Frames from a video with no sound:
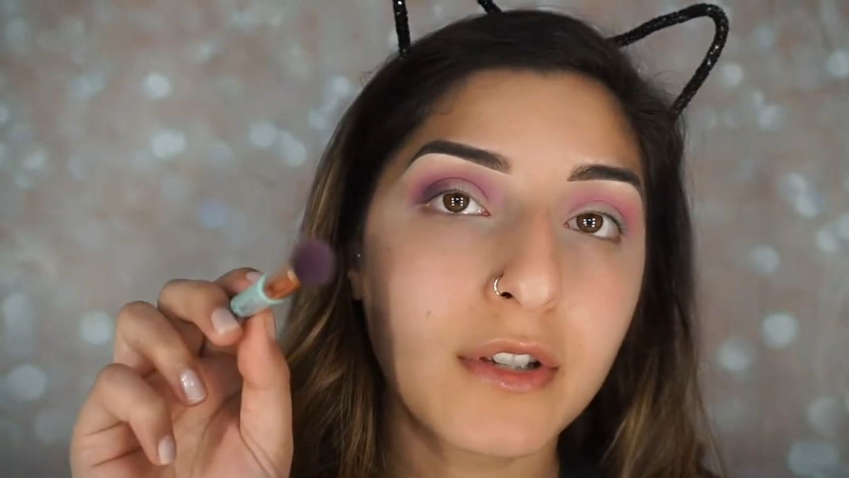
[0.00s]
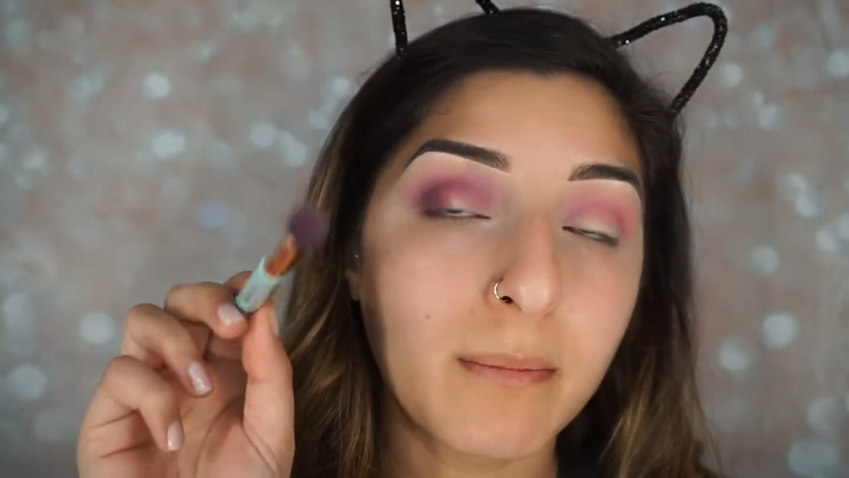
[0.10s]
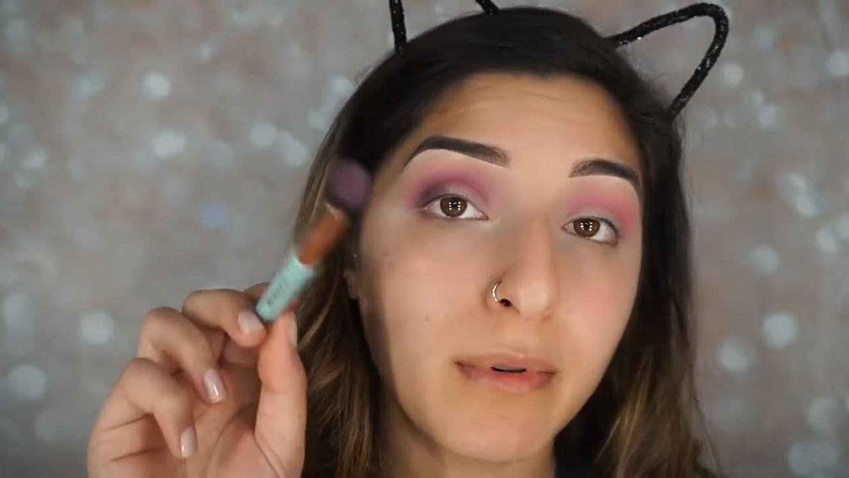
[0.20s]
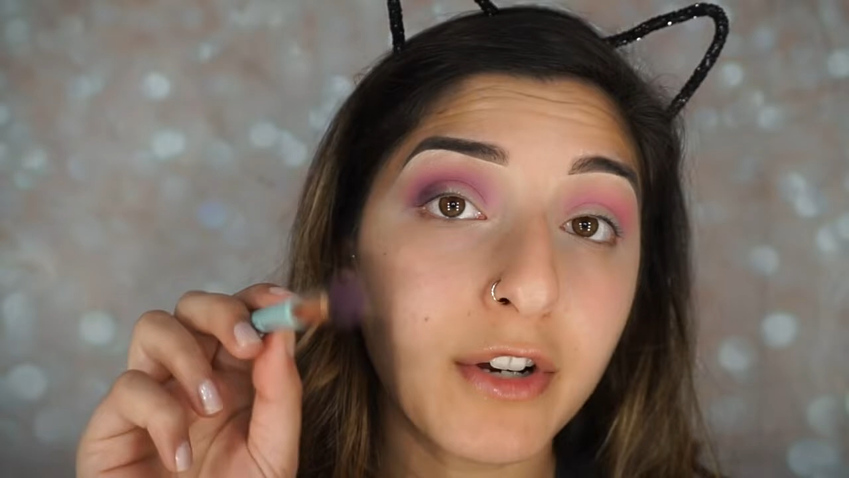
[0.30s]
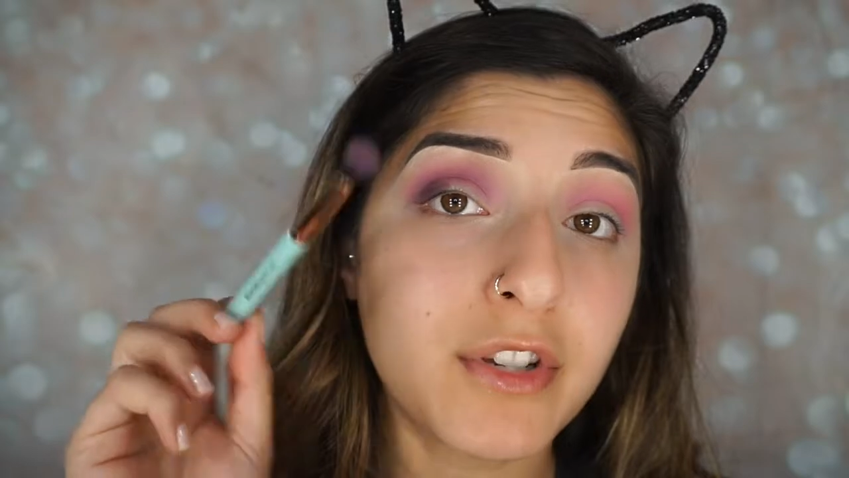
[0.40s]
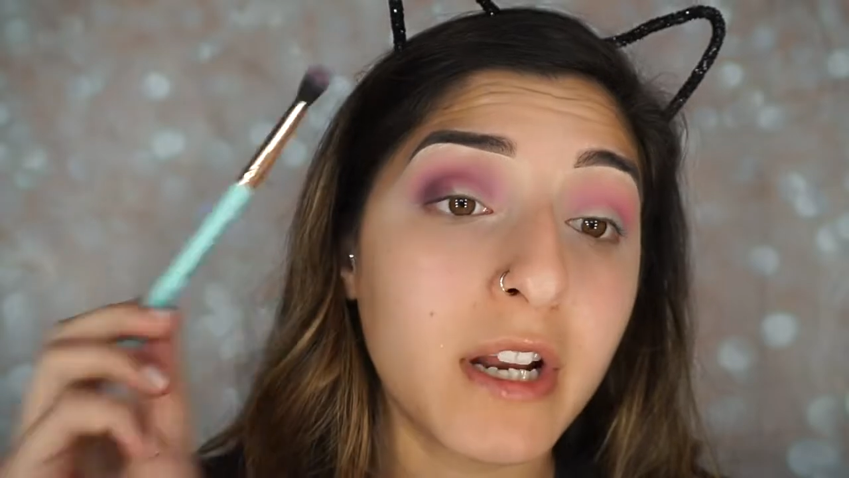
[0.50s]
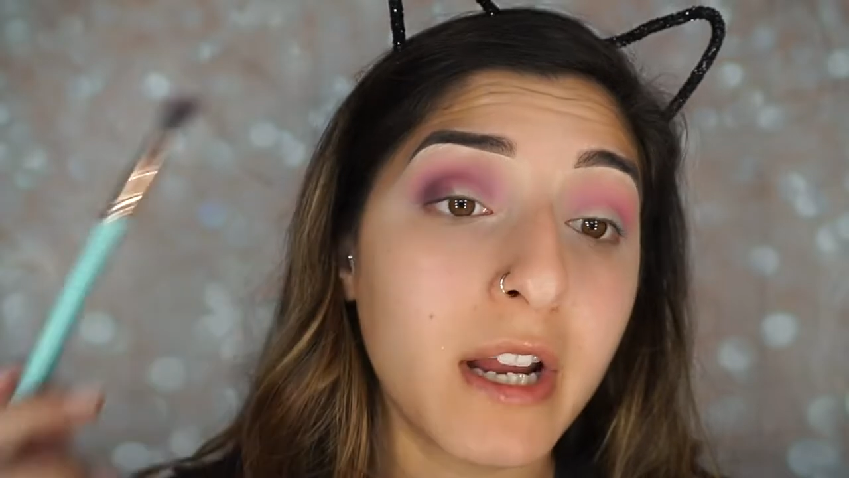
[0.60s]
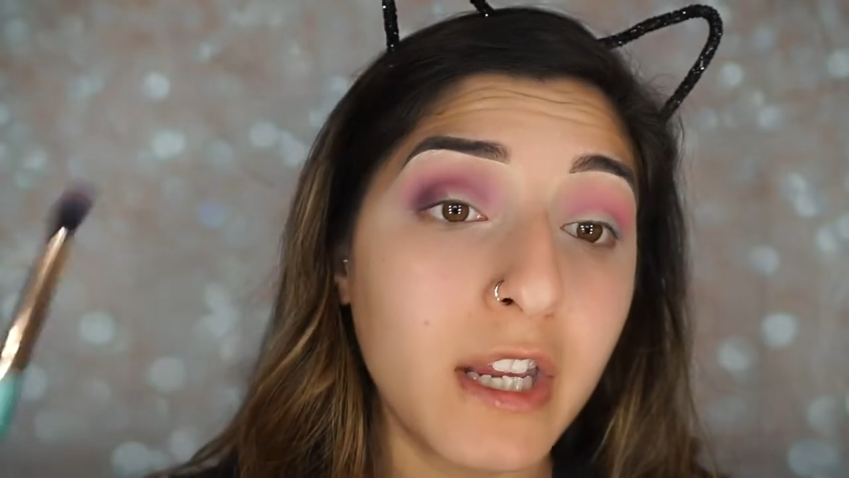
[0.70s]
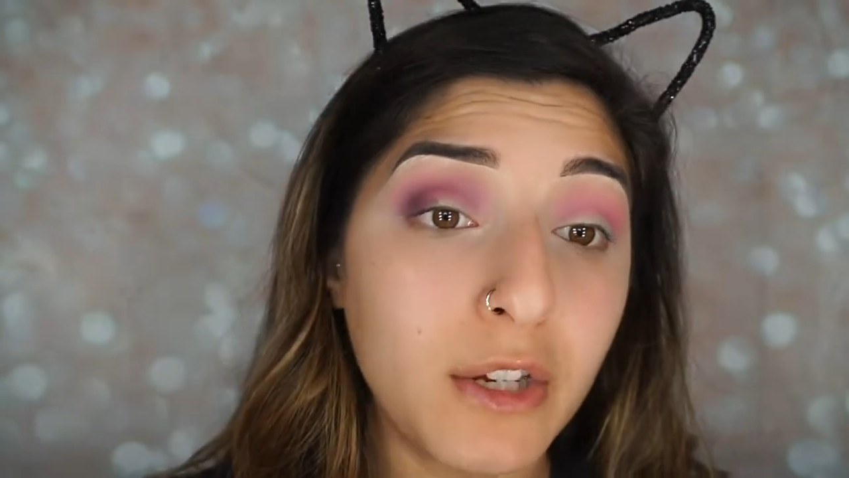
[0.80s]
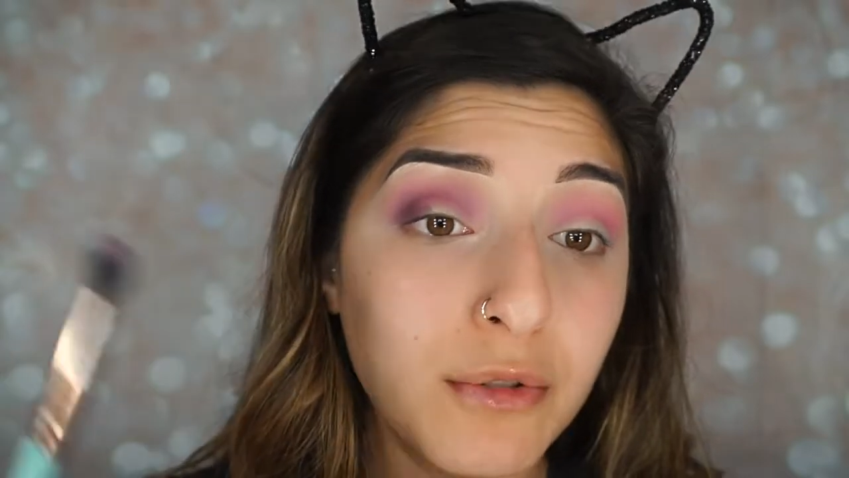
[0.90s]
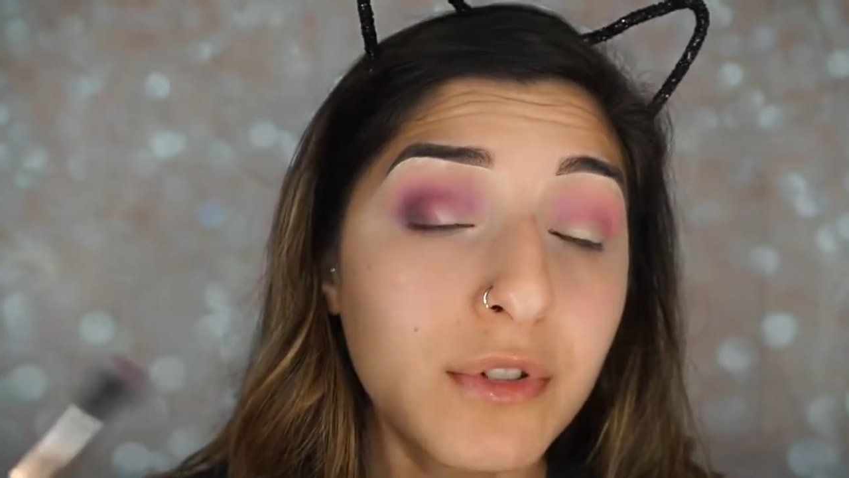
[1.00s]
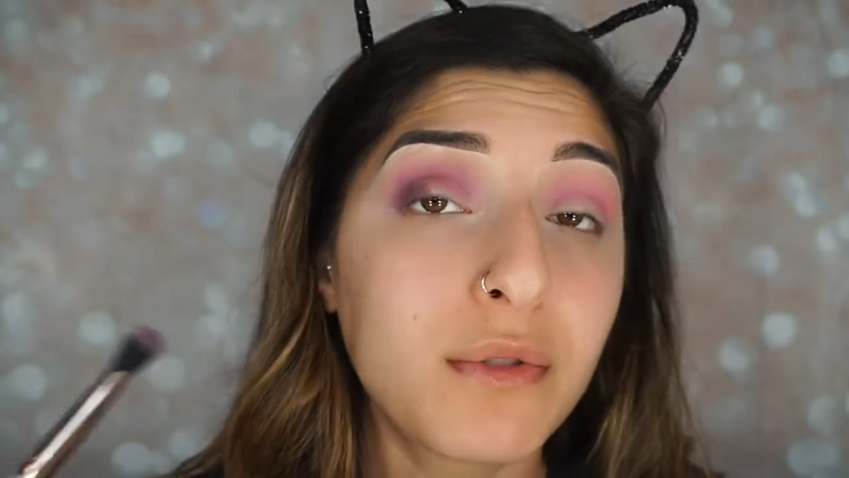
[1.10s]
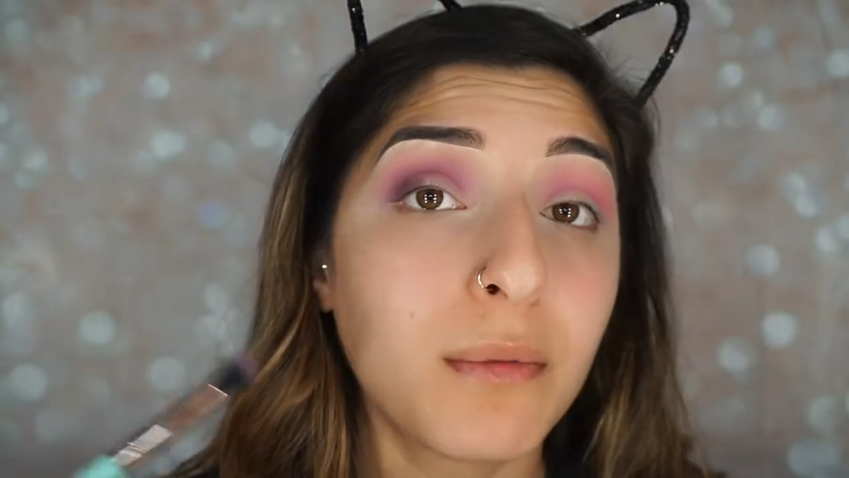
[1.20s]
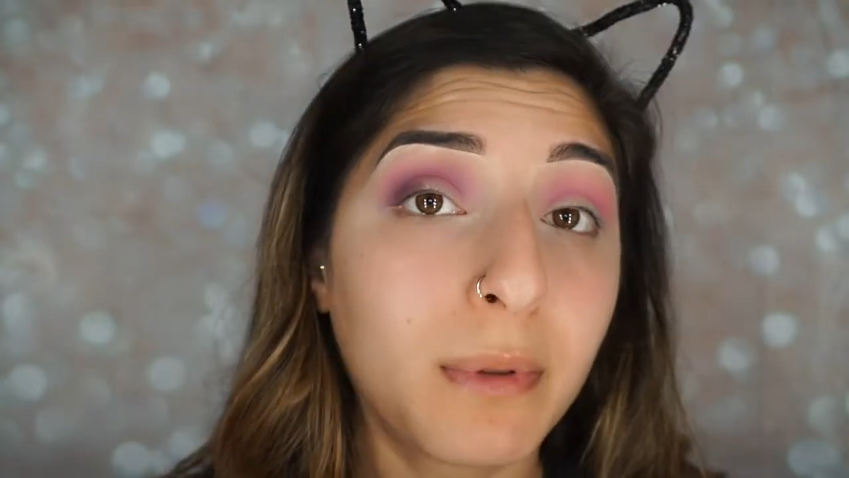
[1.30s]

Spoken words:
the brush that I used to